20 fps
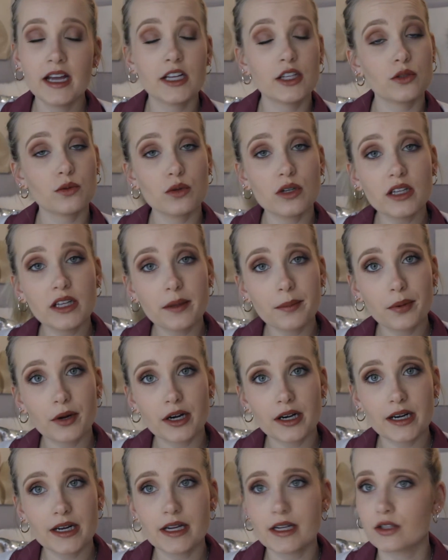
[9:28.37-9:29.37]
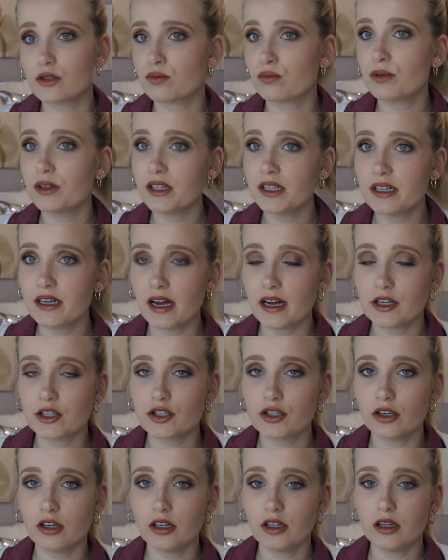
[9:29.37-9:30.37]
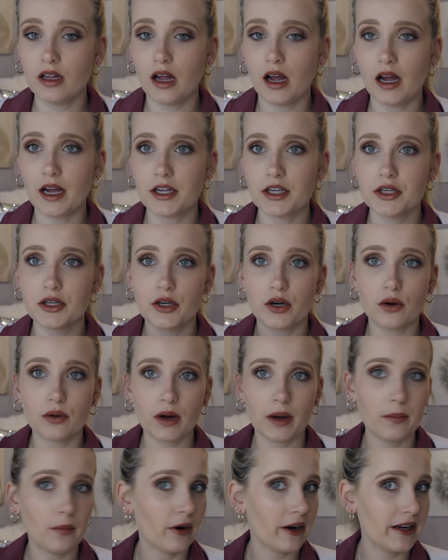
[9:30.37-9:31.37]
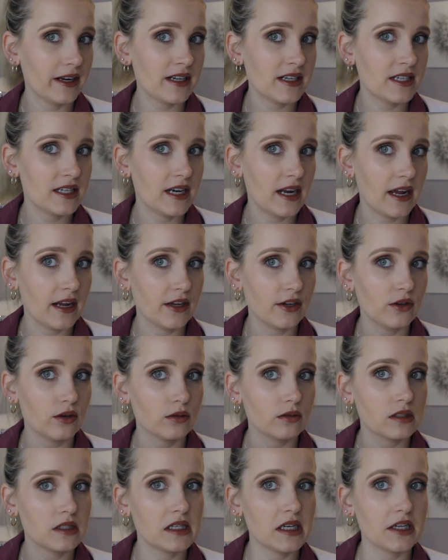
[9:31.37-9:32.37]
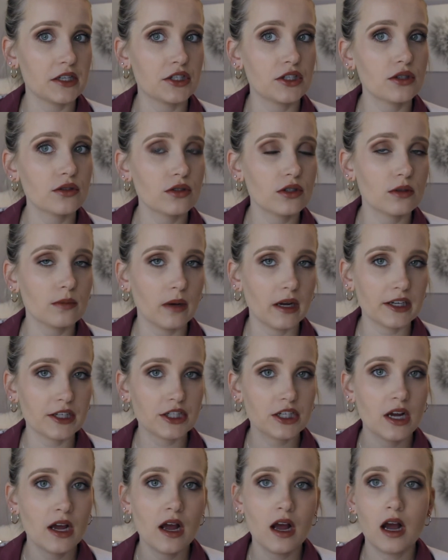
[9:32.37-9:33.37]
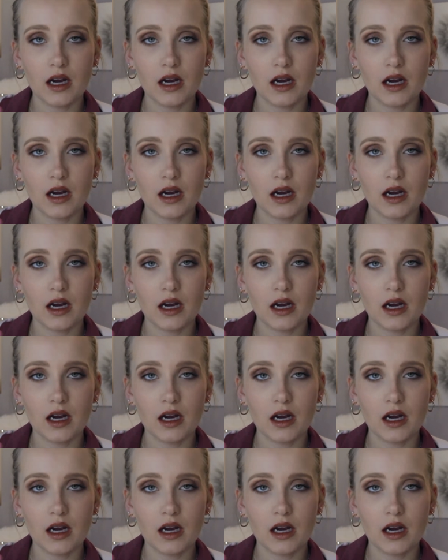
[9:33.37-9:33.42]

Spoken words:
It's really pretty, it's really natural. I'm wearing it today, you don't see it too much.